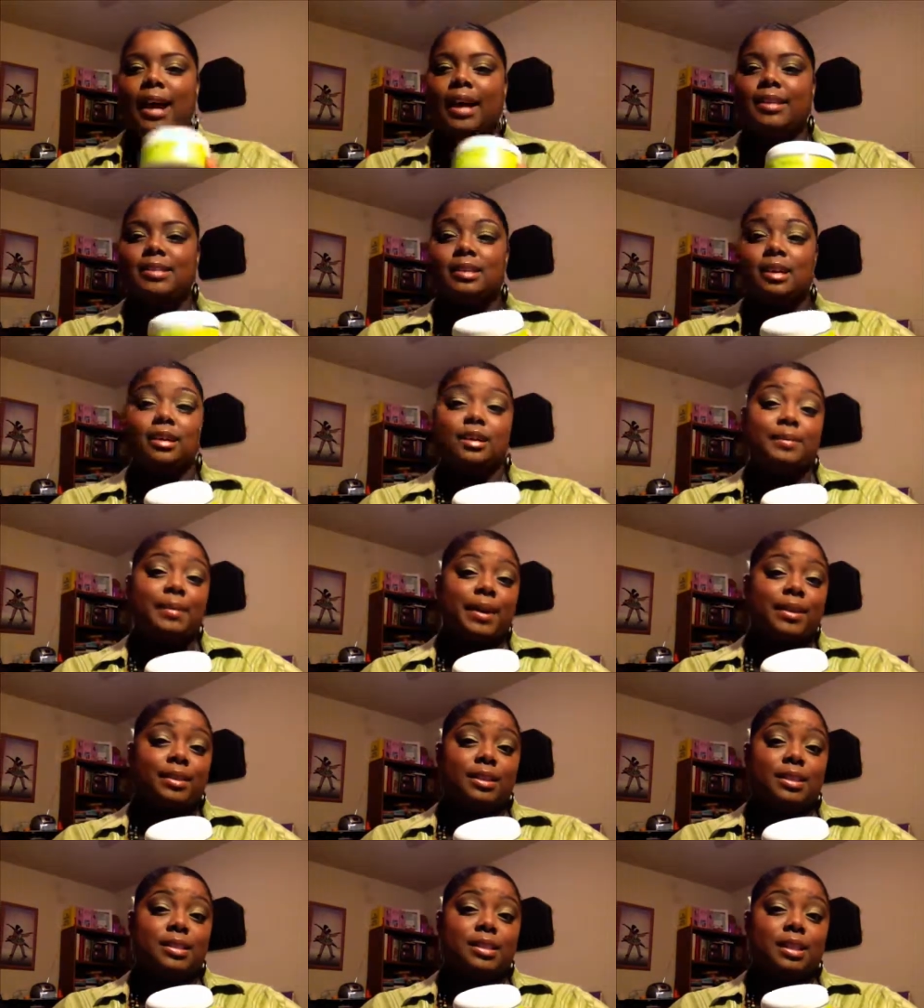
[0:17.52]
I talked
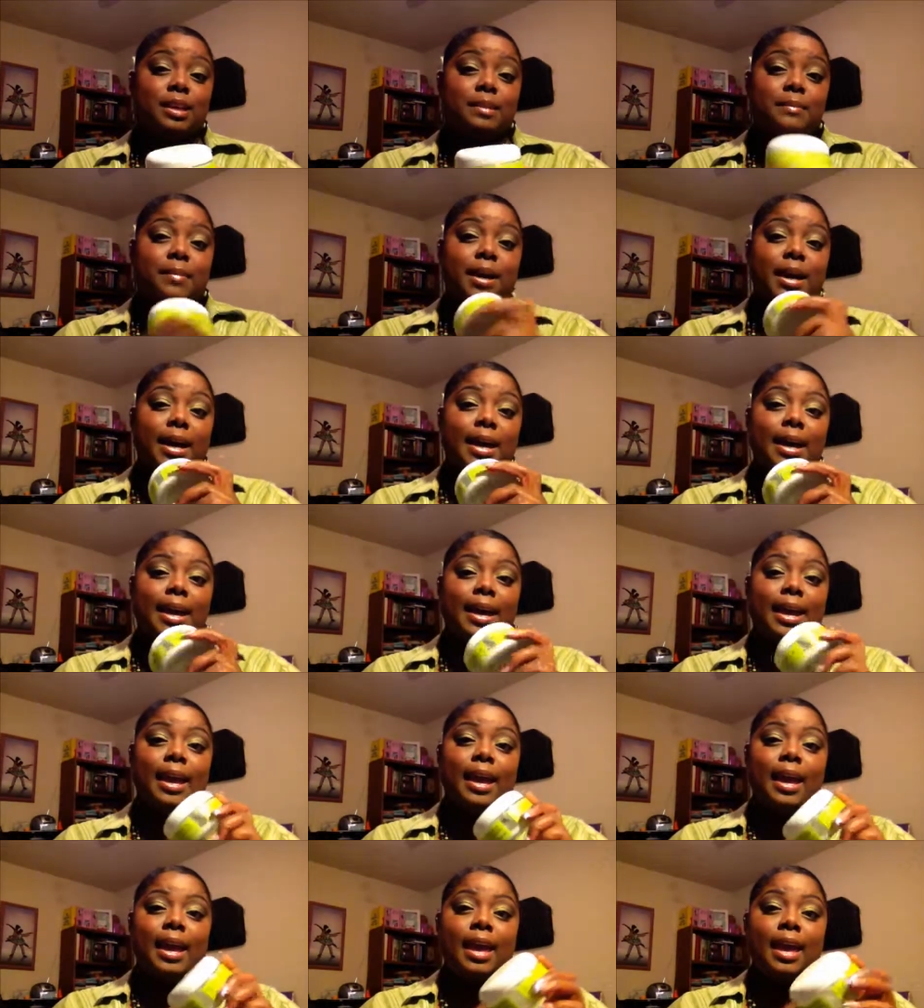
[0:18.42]
about this in my
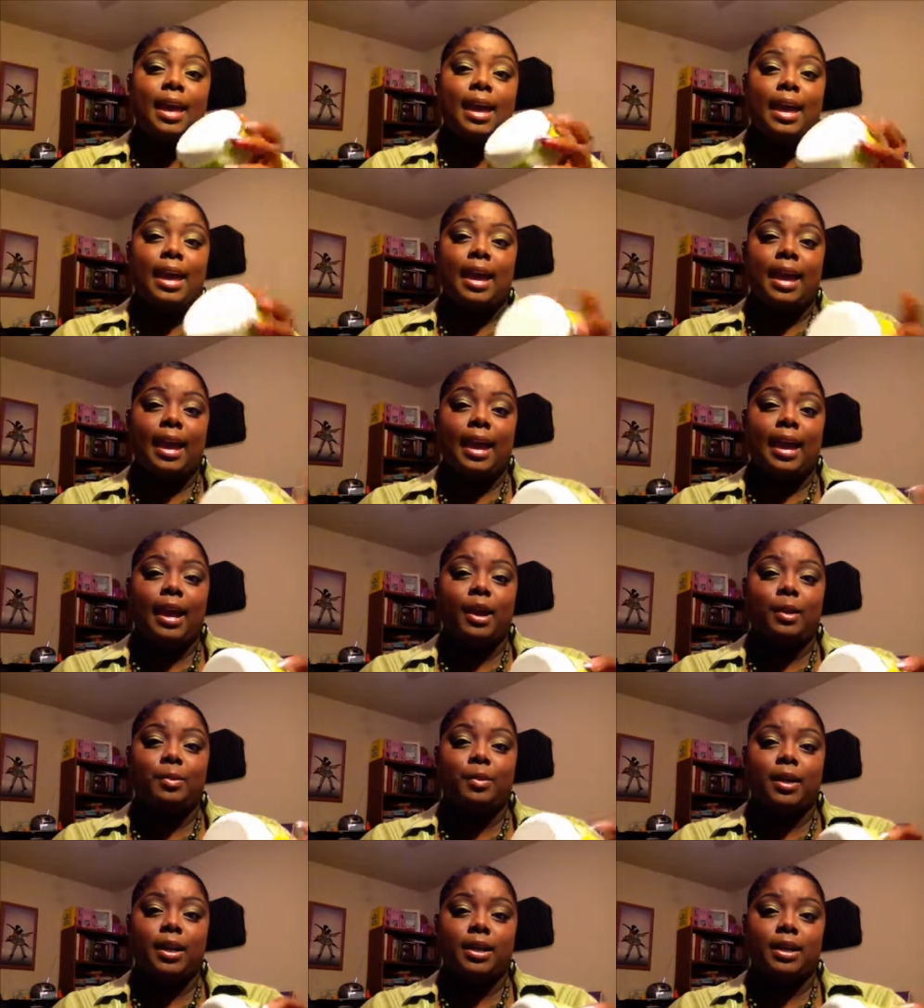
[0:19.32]
hair
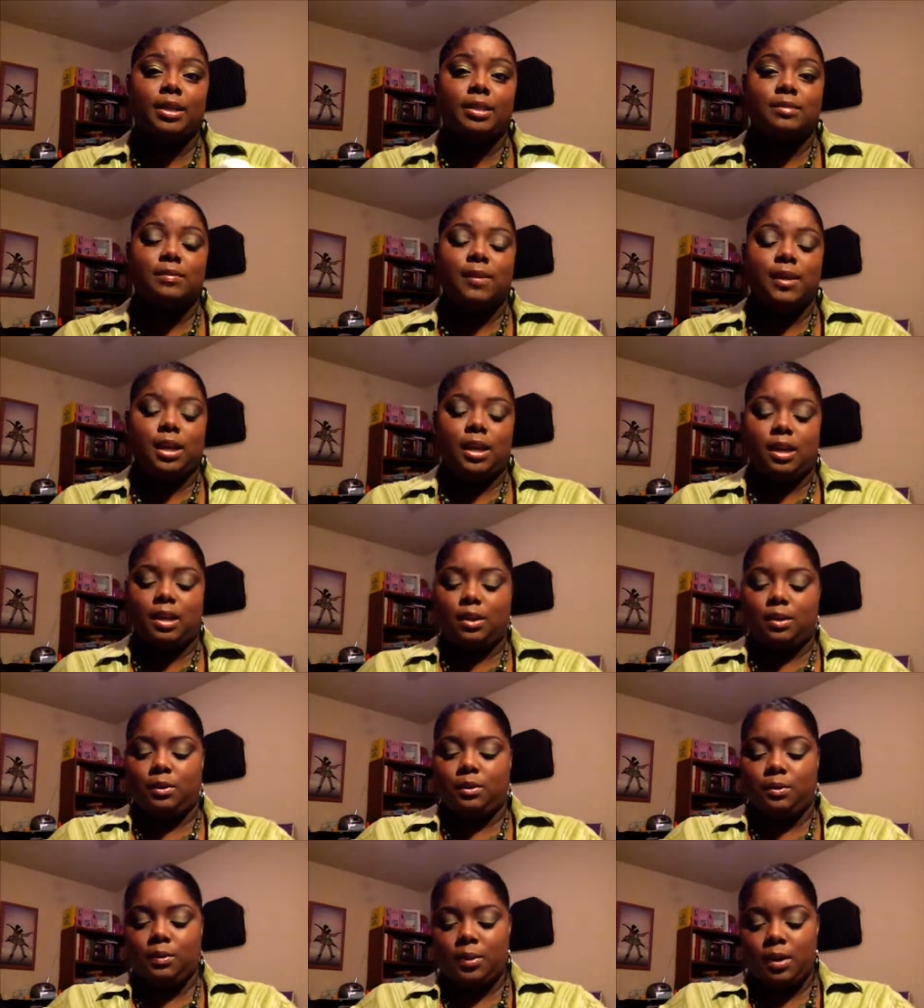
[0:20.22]
products
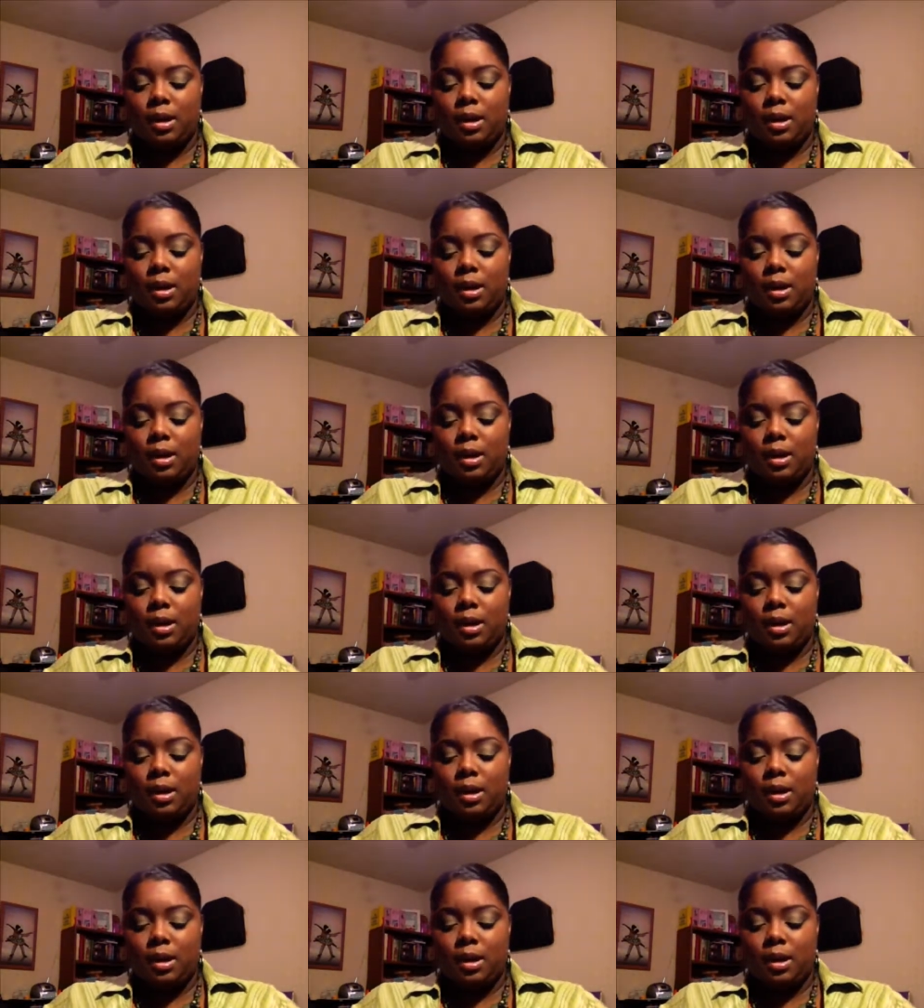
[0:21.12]
video.